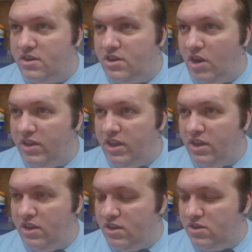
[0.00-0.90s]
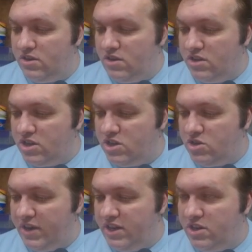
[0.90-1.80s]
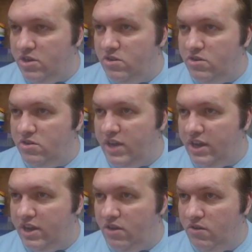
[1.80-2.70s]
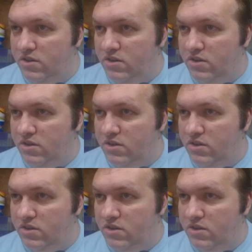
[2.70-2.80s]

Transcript: Tony, does a 22 hit you?